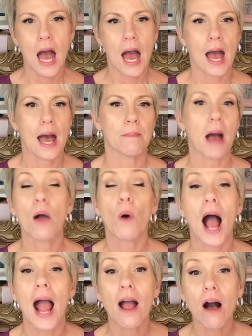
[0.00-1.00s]

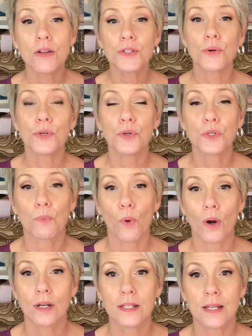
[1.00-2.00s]
I also use
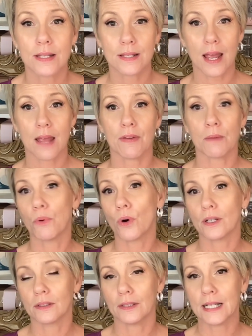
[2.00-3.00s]
boards to save
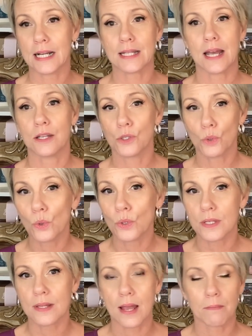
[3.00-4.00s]
important links and
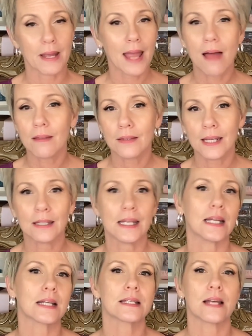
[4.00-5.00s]
tools, like my Calendly
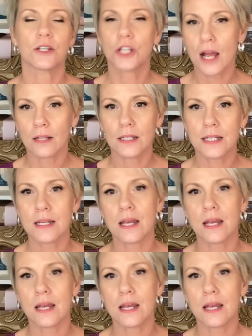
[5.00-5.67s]
links, a checklist